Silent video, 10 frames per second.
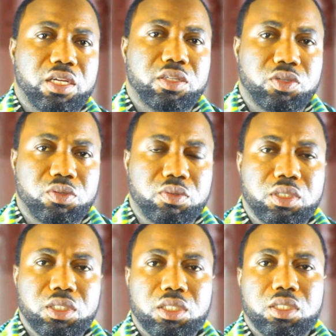in
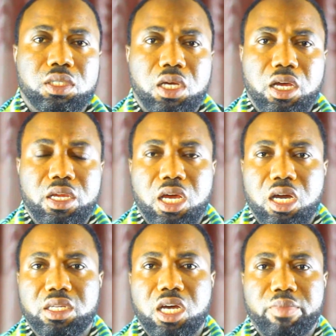
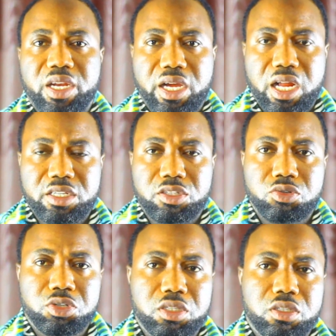our medical
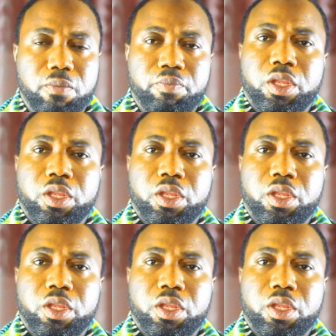institutions.